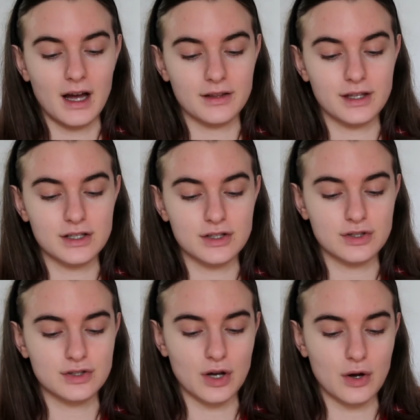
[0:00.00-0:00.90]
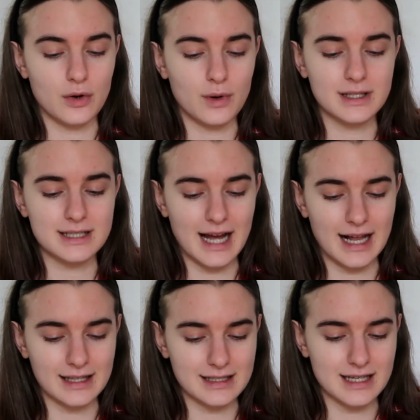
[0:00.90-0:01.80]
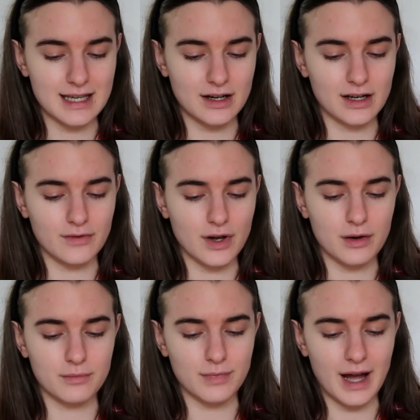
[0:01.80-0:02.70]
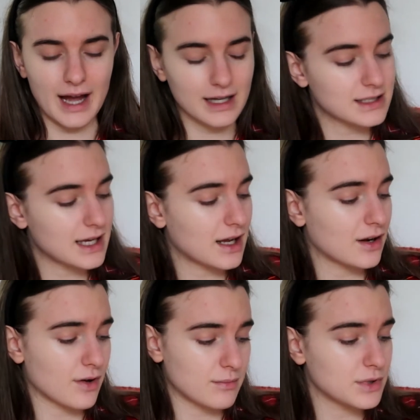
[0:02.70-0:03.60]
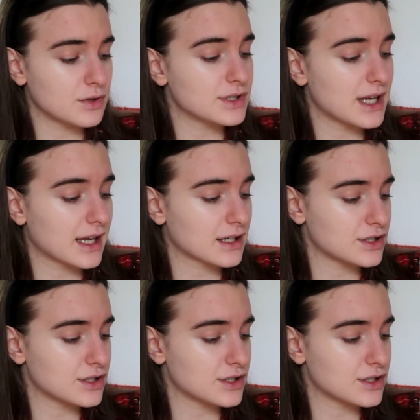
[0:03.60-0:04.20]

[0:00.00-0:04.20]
I think she's so talented. I love her acting. I love her music.